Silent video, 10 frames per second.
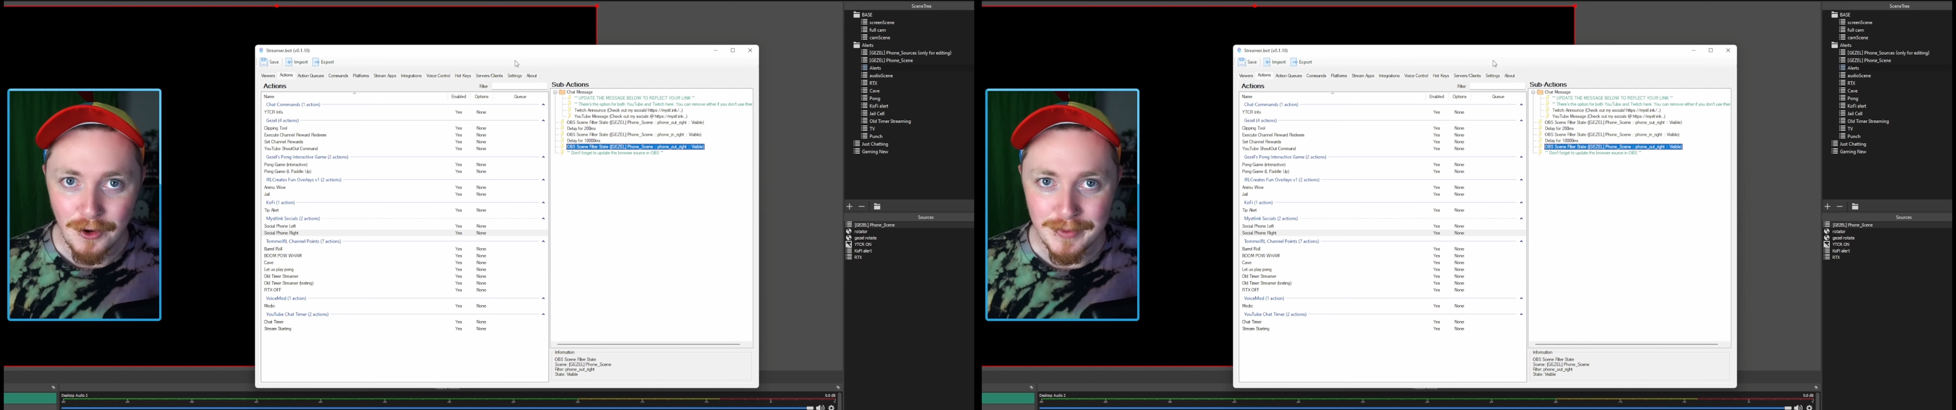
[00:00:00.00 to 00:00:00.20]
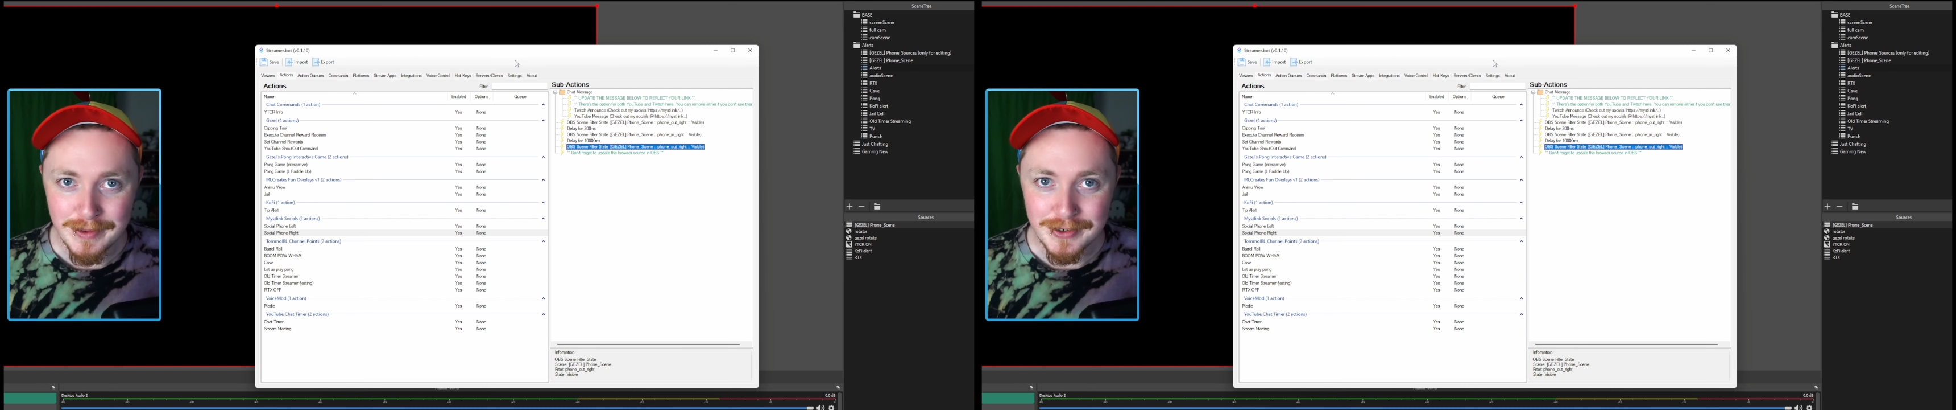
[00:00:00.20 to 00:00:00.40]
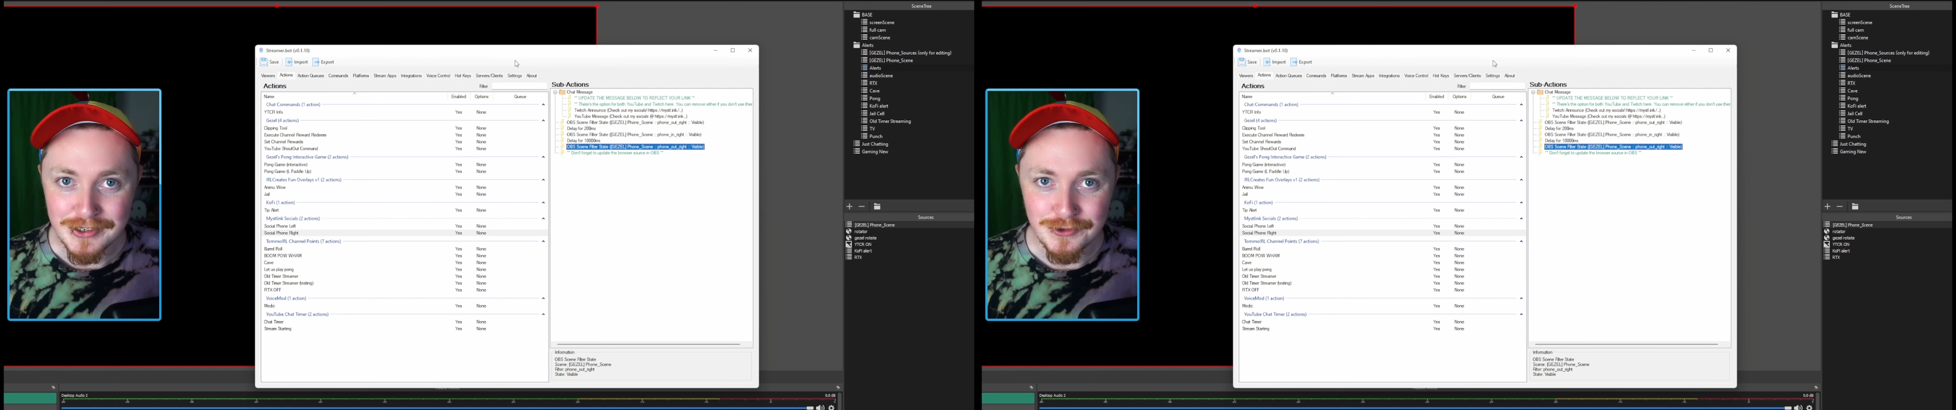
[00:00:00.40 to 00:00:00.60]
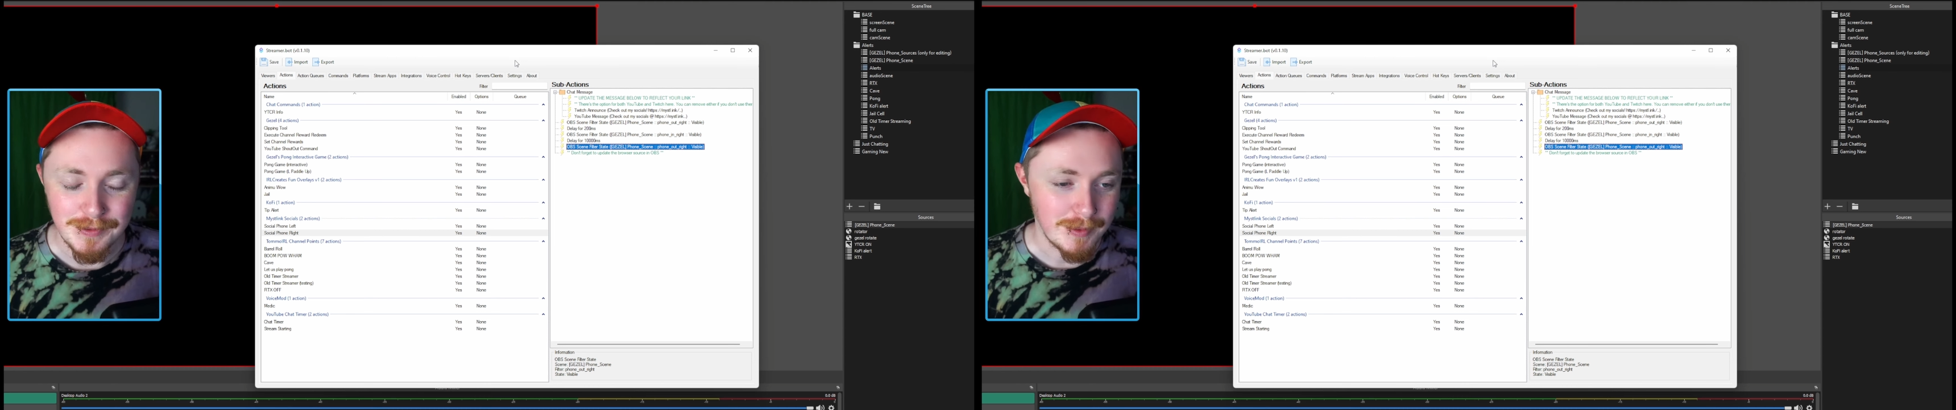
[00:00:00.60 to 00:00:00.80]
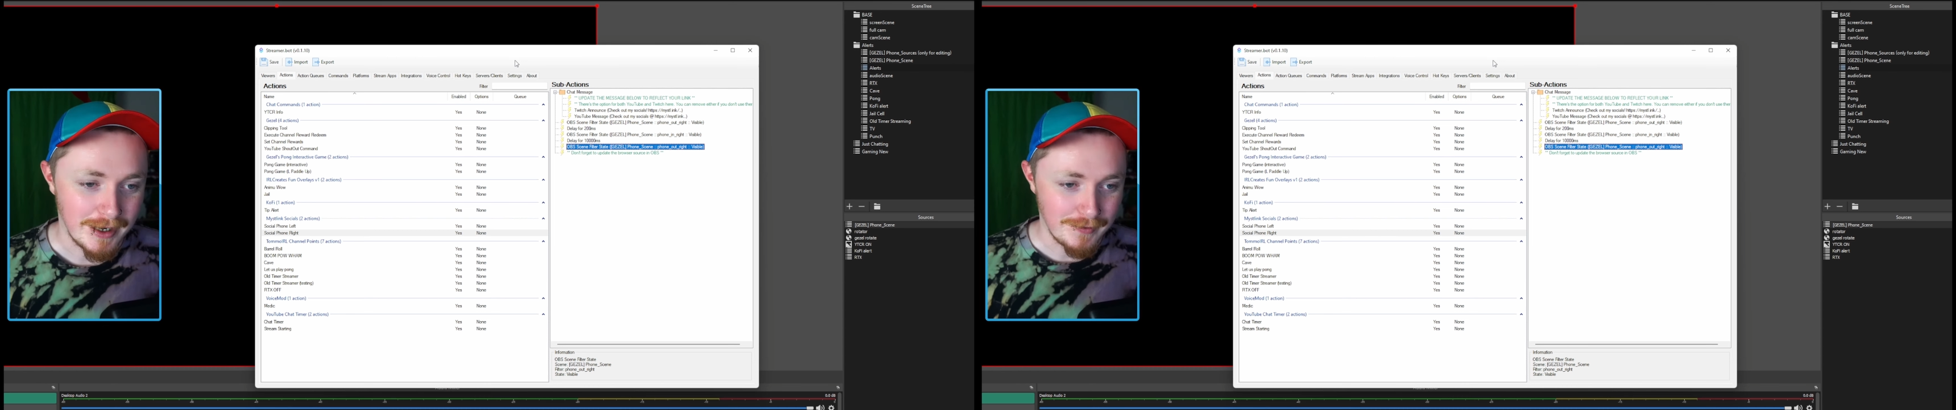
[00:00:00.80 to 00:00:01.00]
open up your
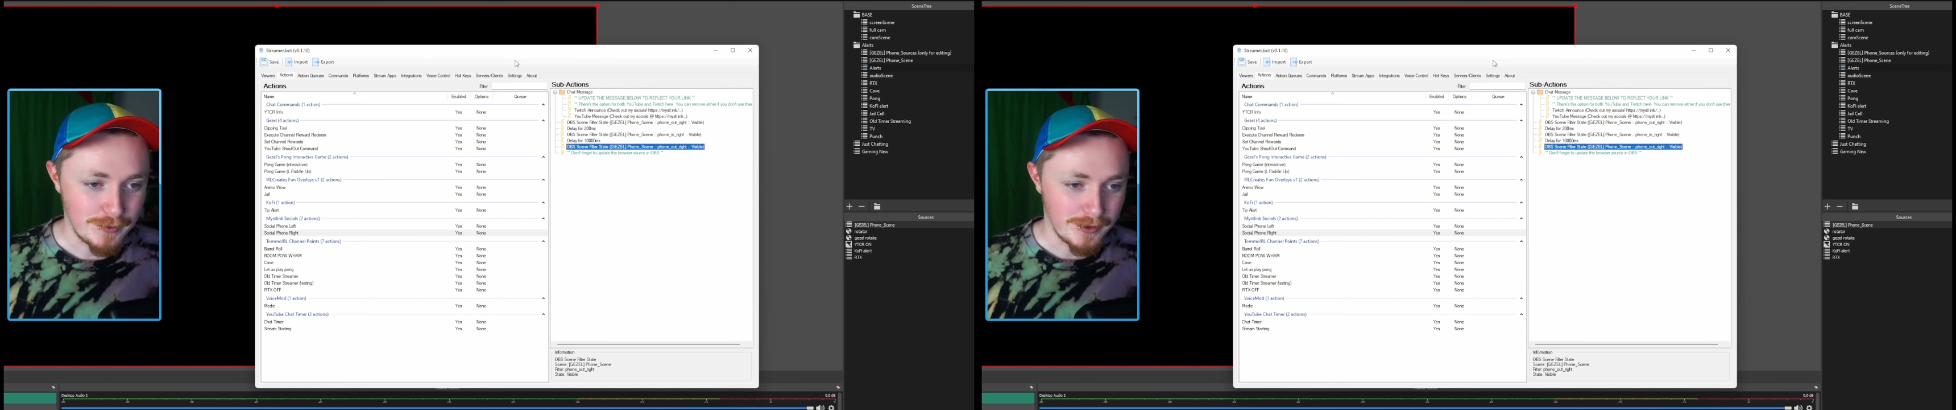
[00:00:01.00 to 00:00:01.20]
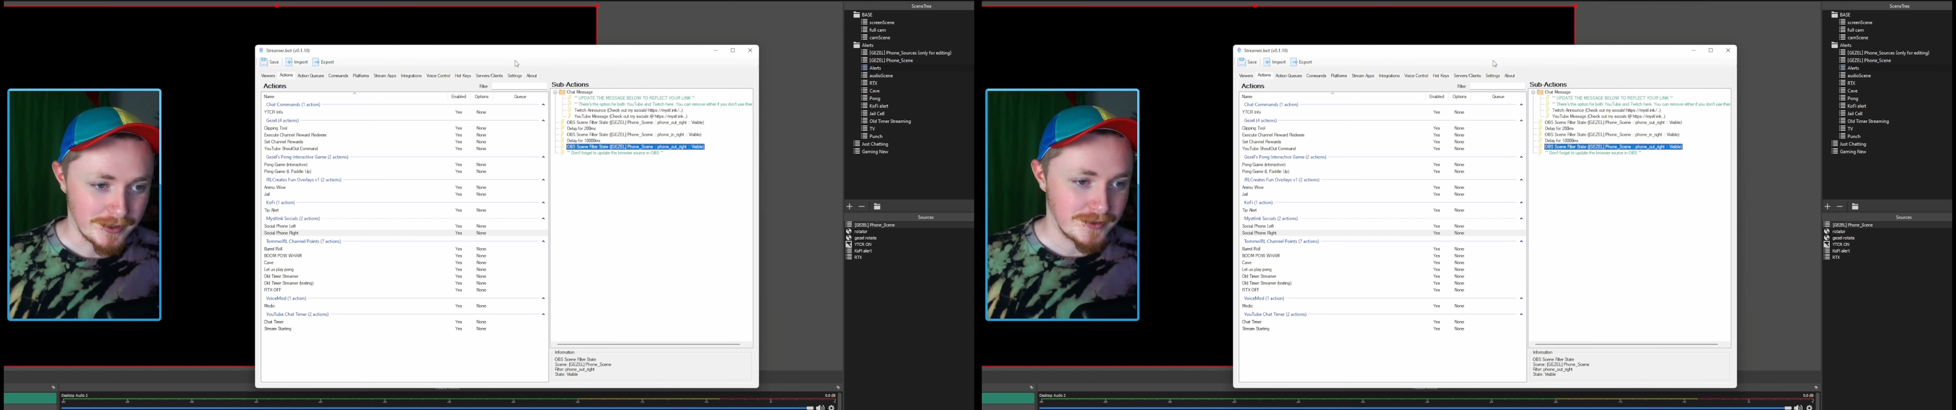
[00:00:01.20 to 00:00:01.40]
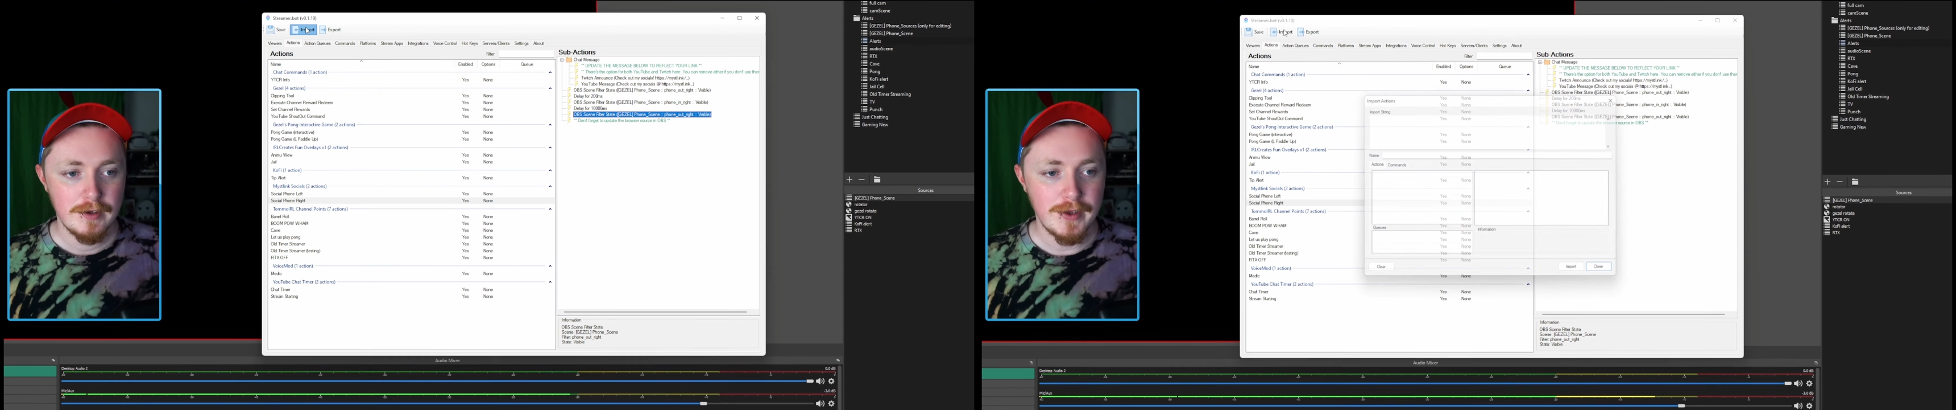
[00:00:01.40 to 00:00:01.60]
Streamer.bot, of course.